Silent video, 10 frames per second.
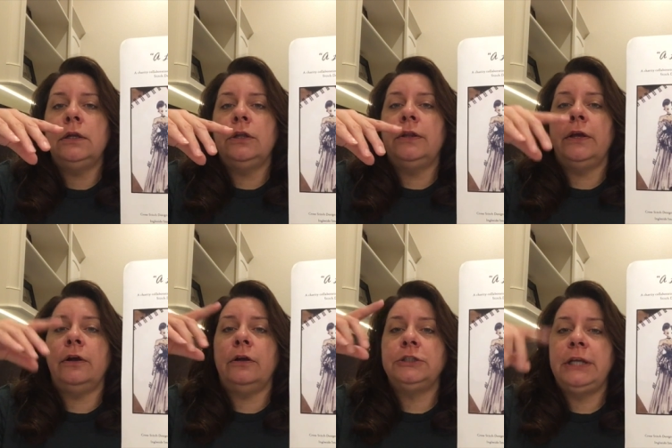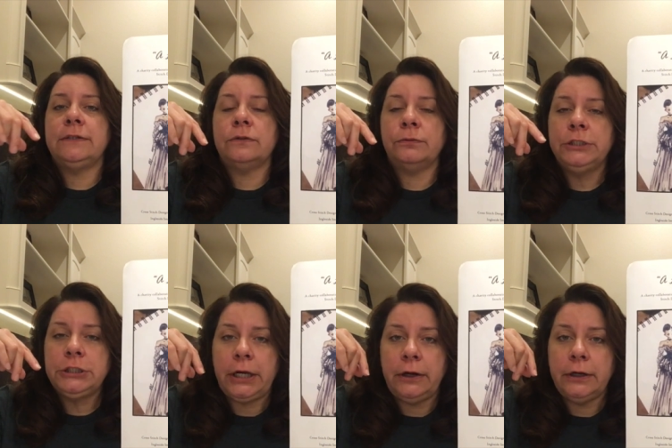there she has three
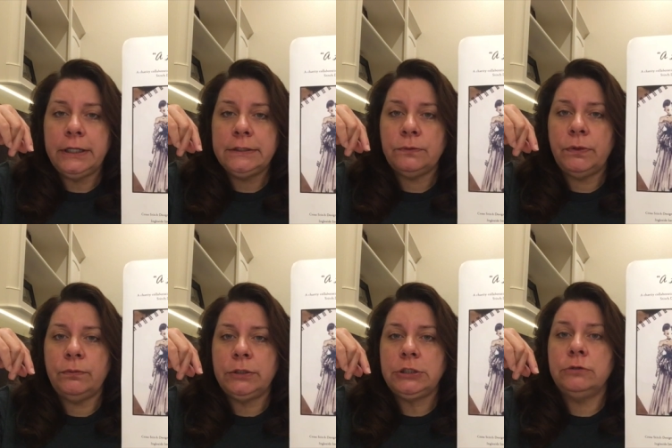charities with which